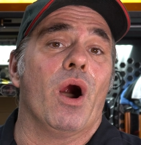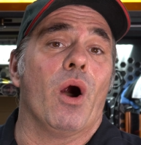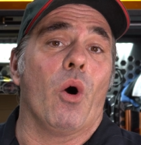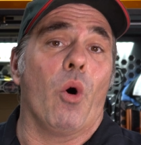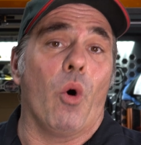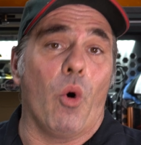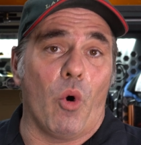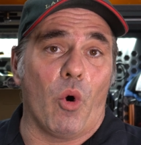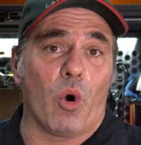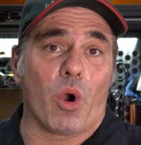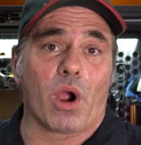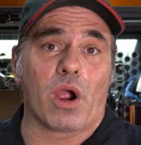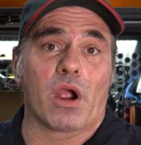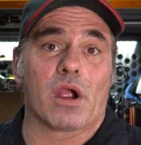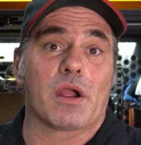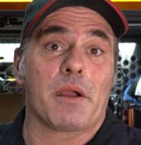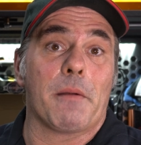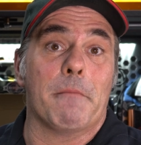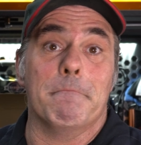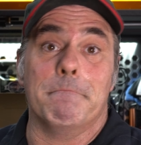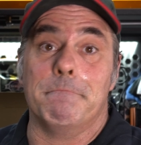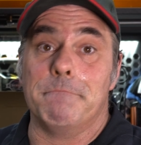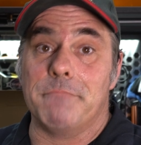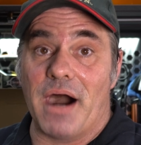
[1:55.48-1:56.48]
or
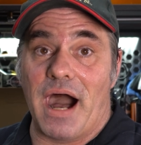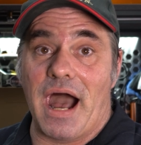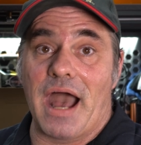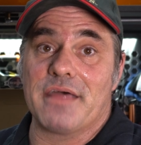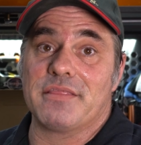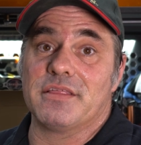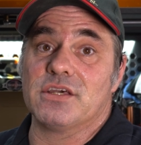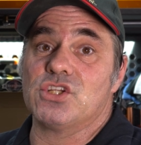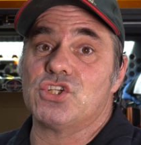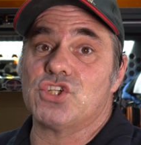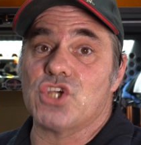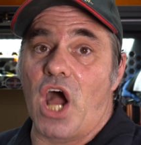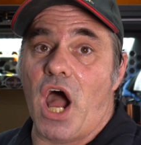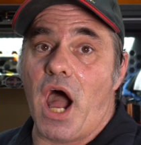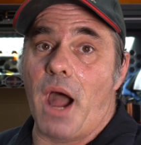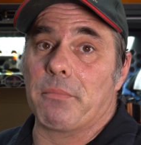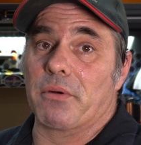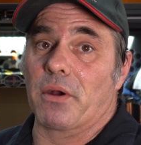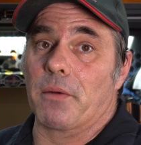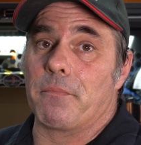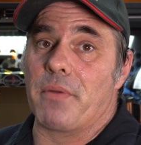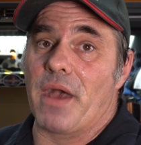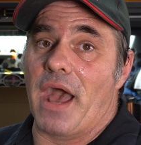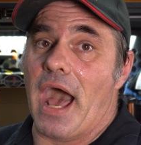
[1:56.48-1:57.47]
buy the
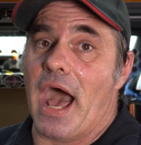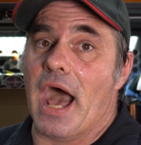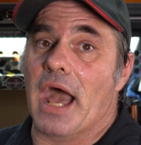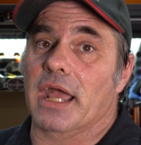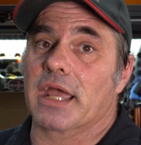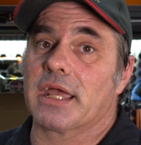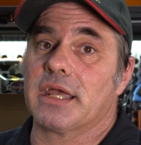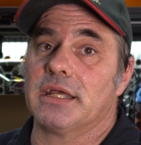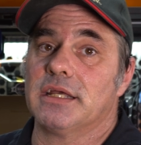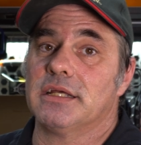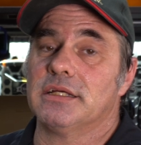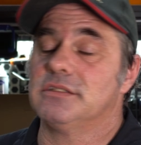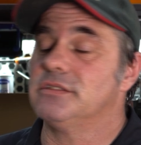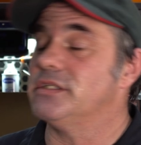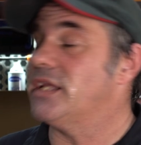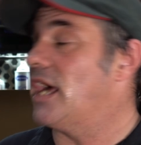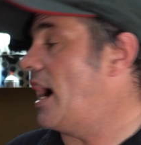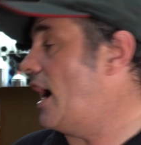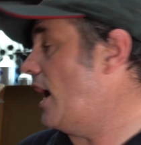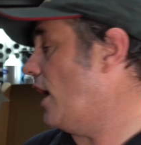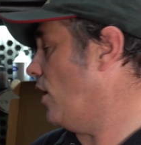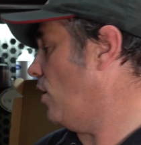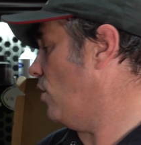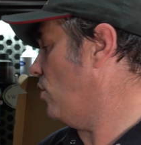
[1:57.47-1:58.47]
Jobber Pack.
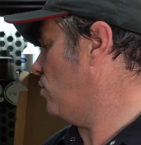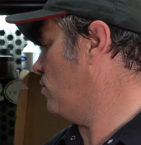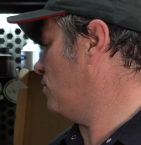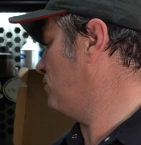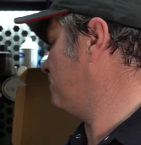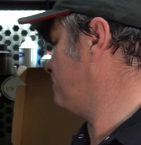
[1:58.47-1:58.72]
Now,